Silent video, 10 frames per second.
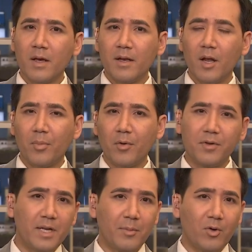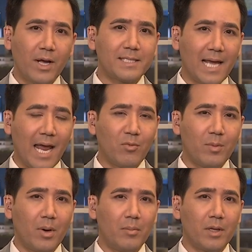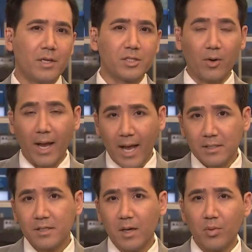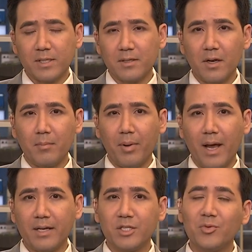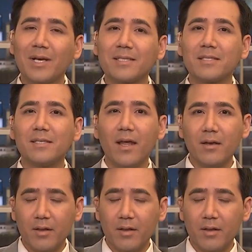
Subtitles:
Now, both Democrats and Republicans are asking President Biden to extend